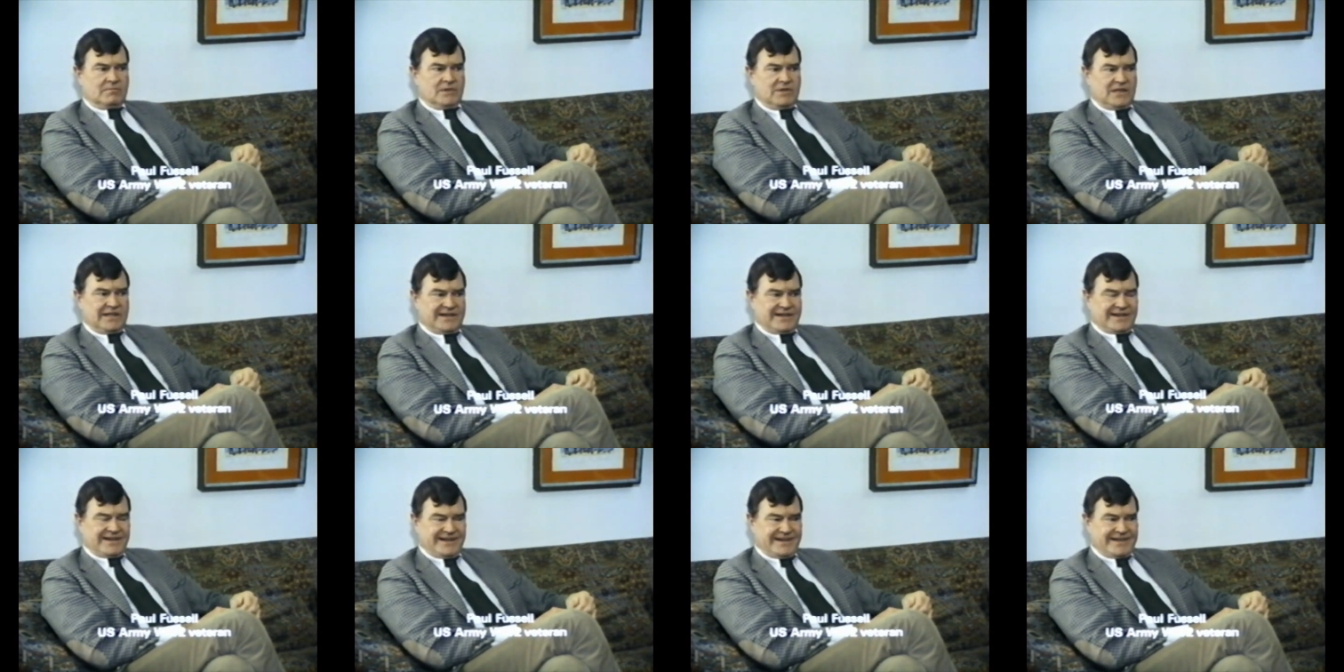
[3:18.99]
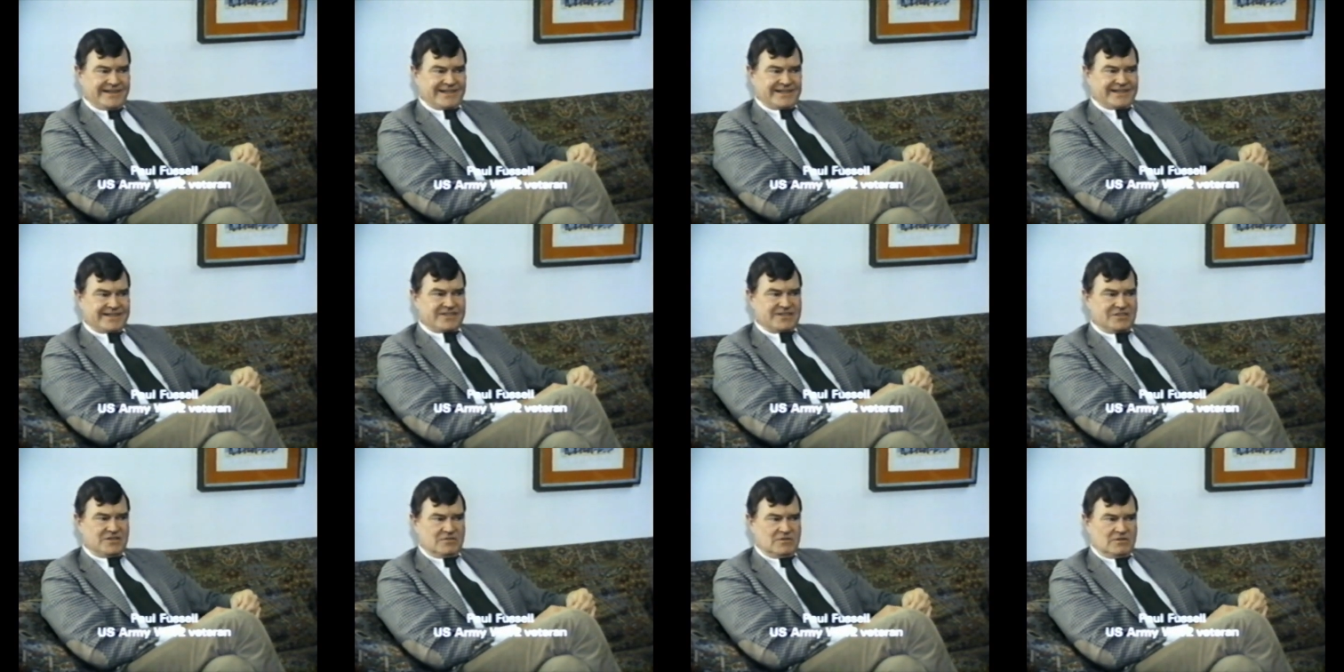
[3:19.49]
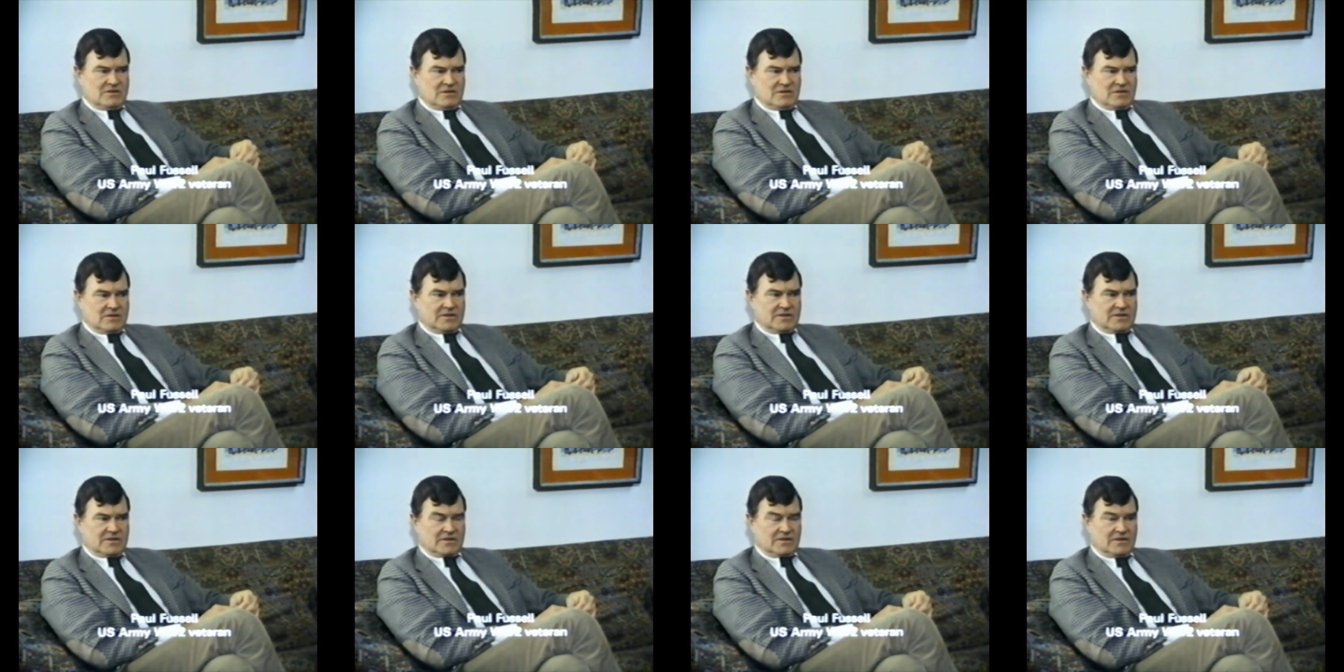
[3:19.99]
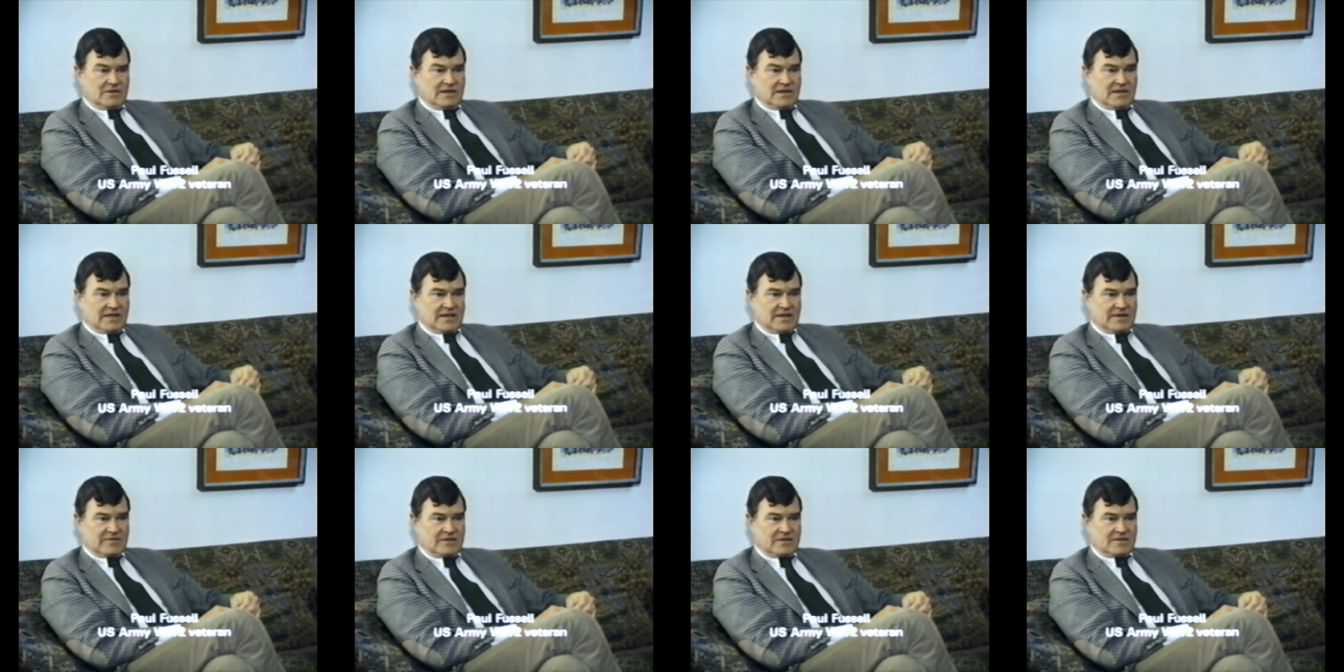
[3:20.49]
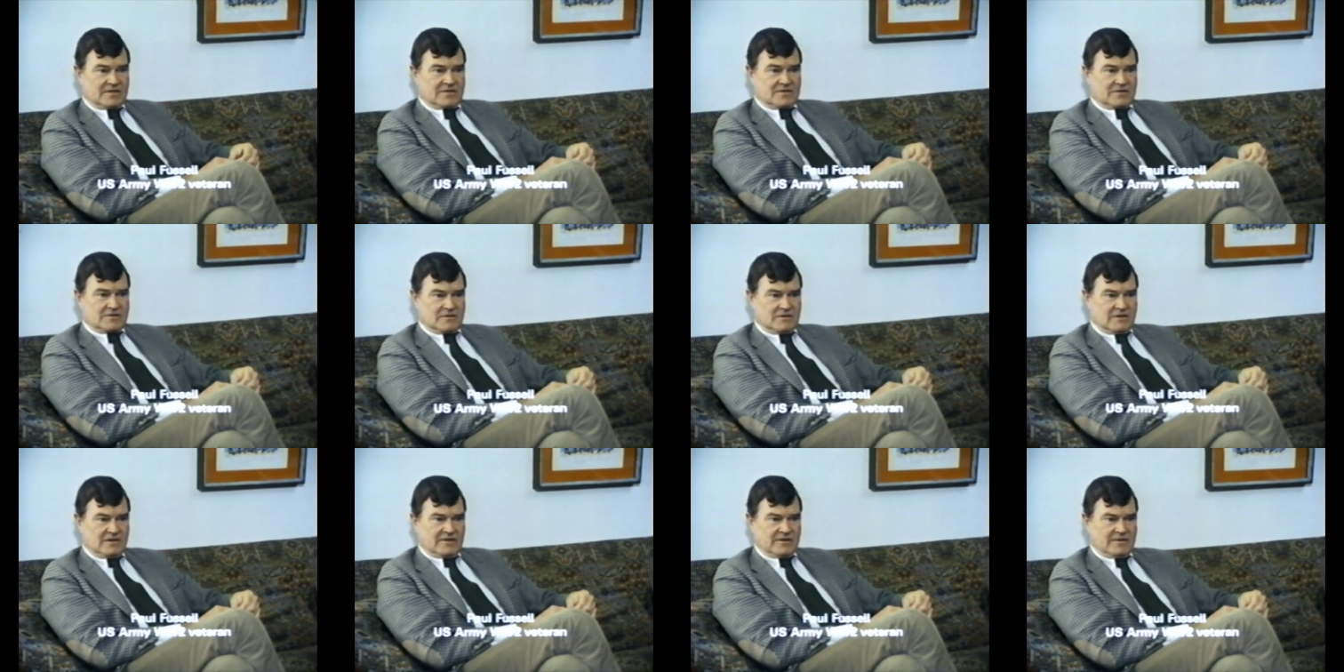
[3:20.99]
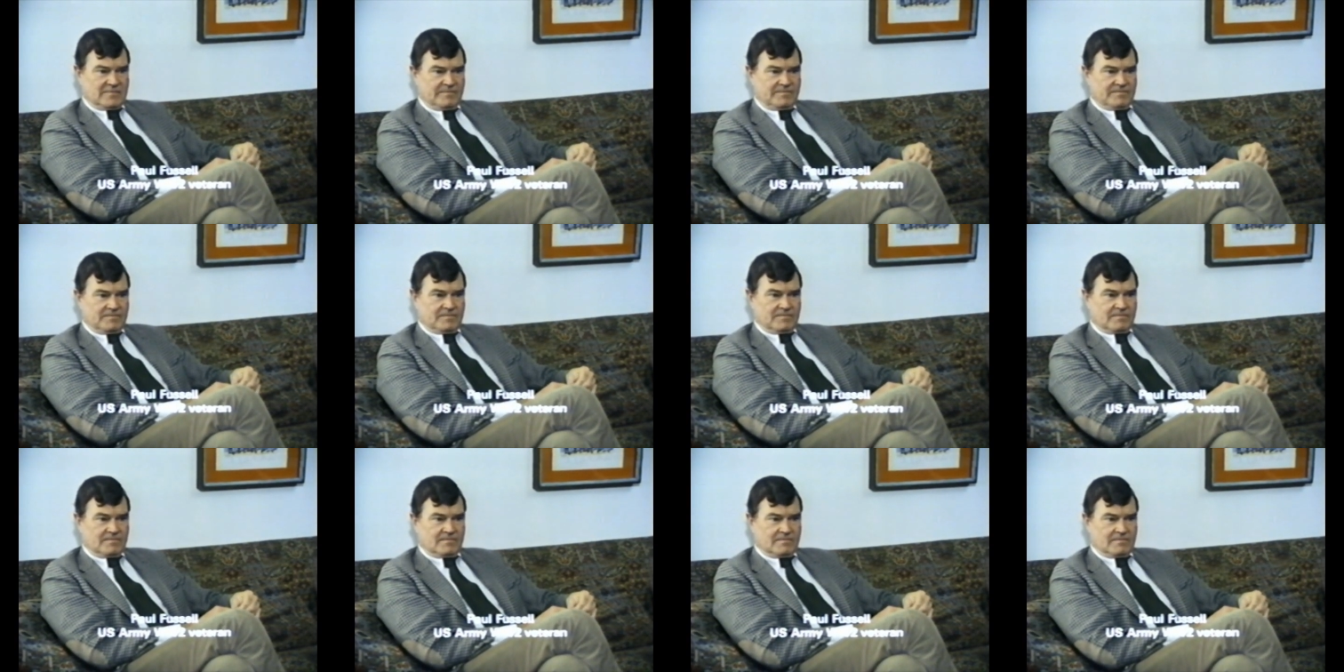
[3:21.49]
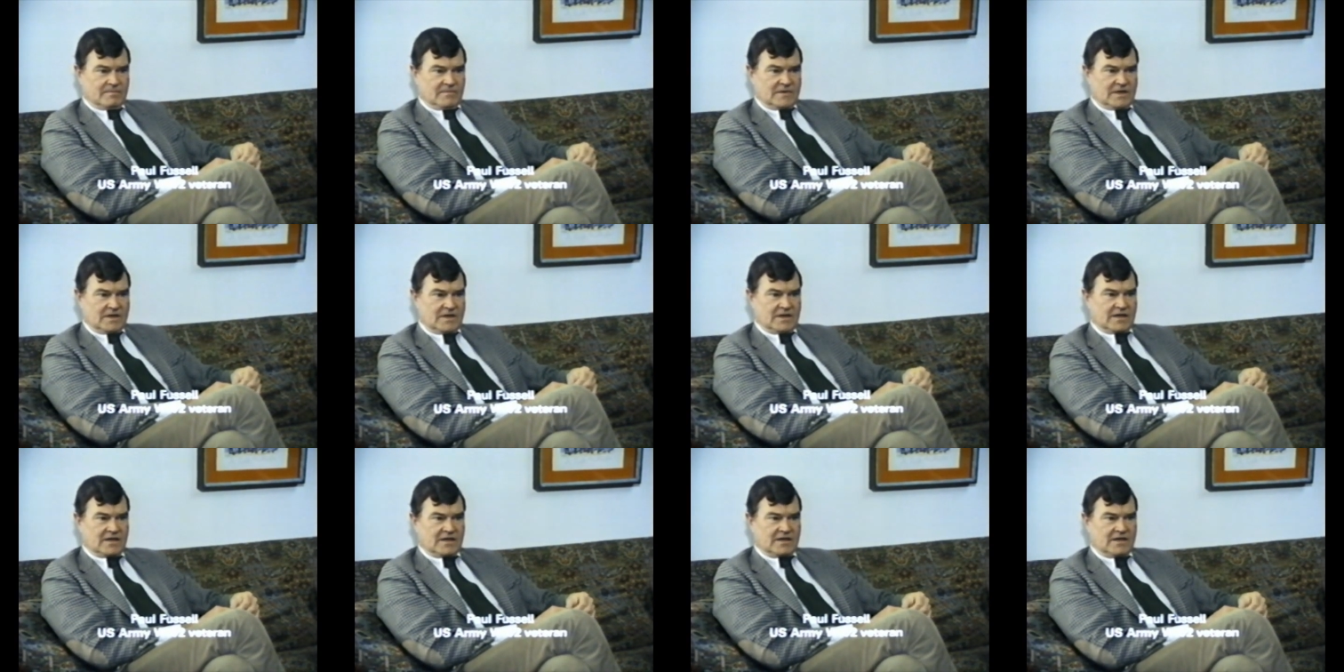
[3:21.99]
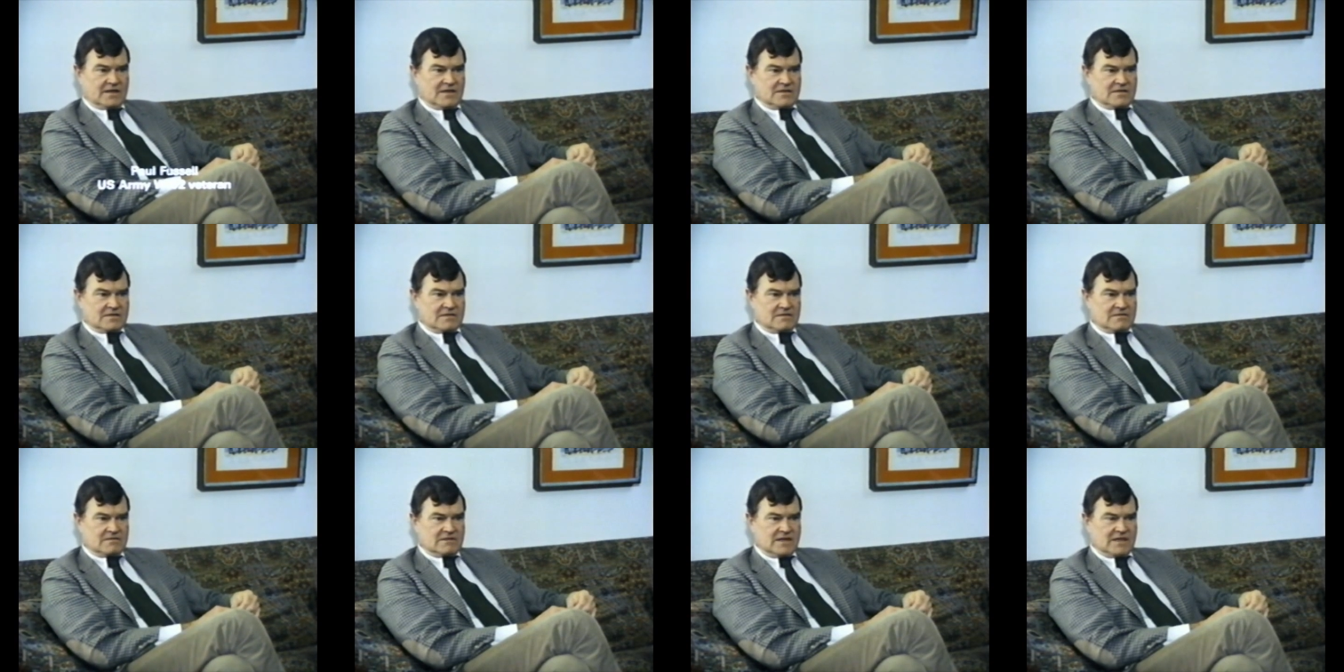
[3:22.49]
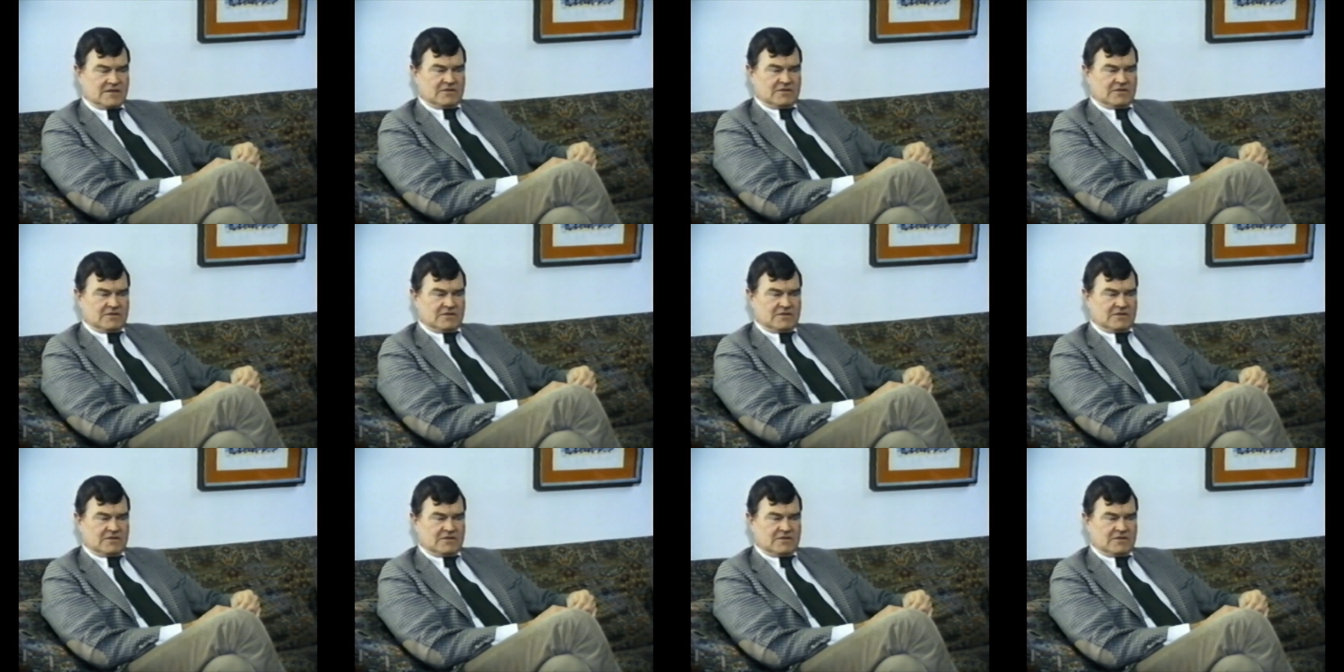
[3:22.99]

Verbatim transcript: because you know you're going to have to destroy them on occasion.